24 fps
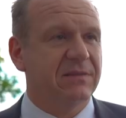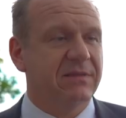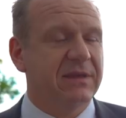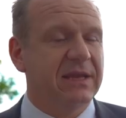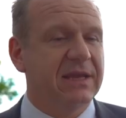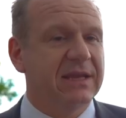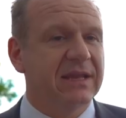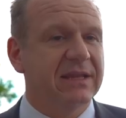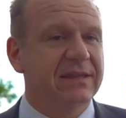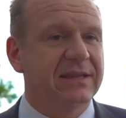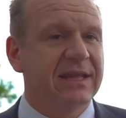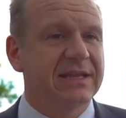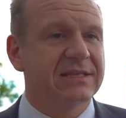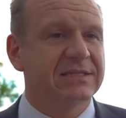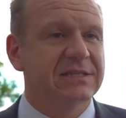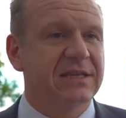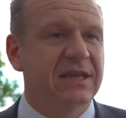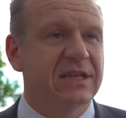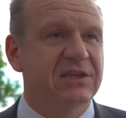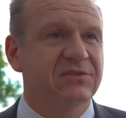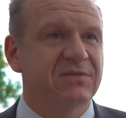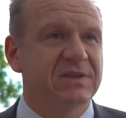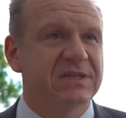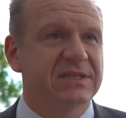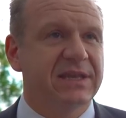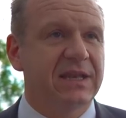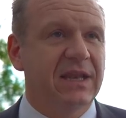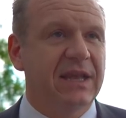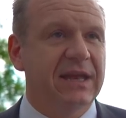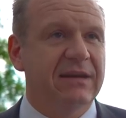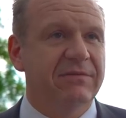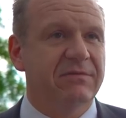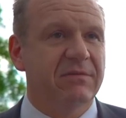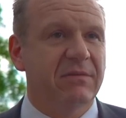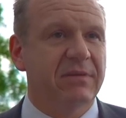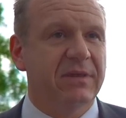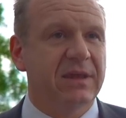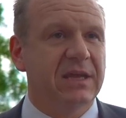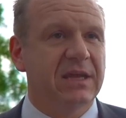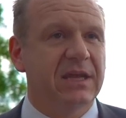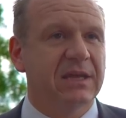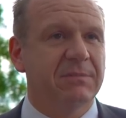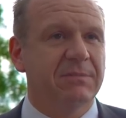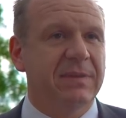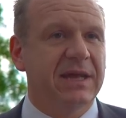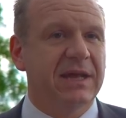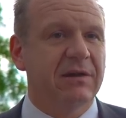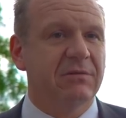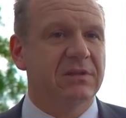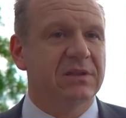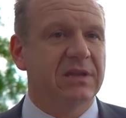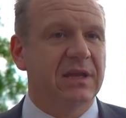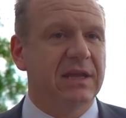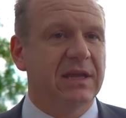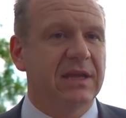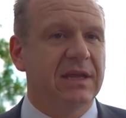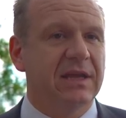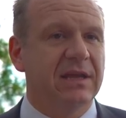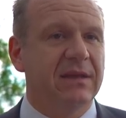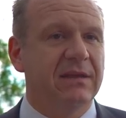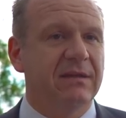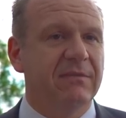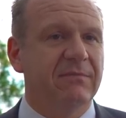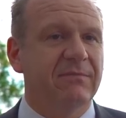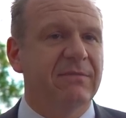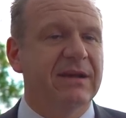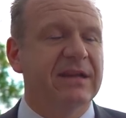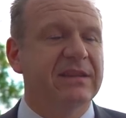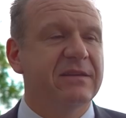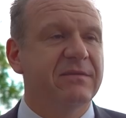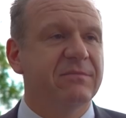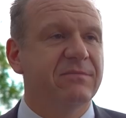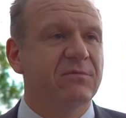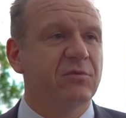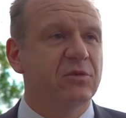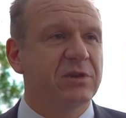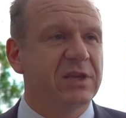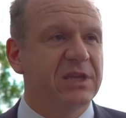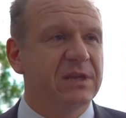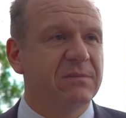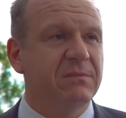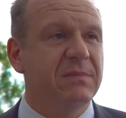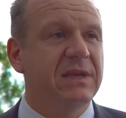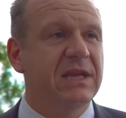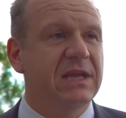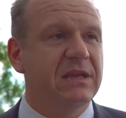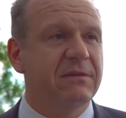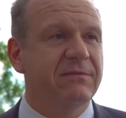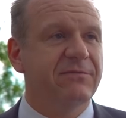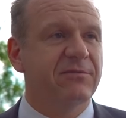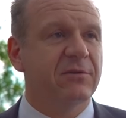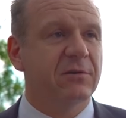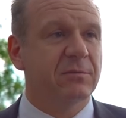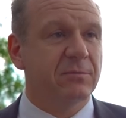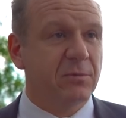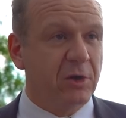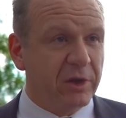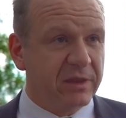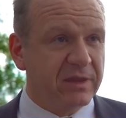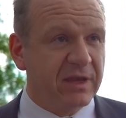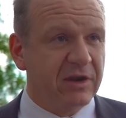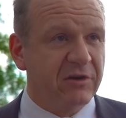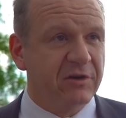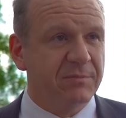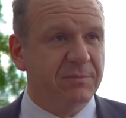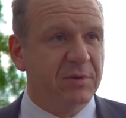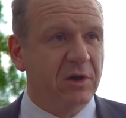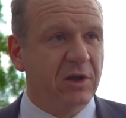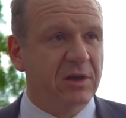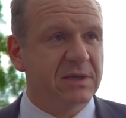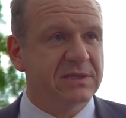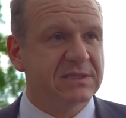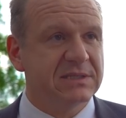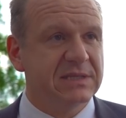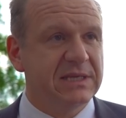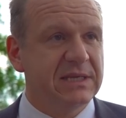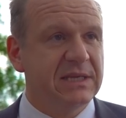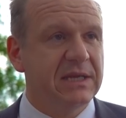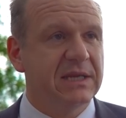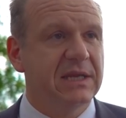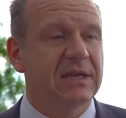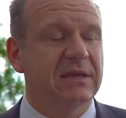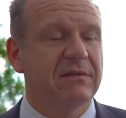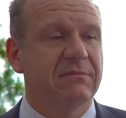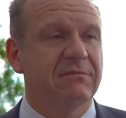I think at that stage we still have to think about what would it mean for monetary policy.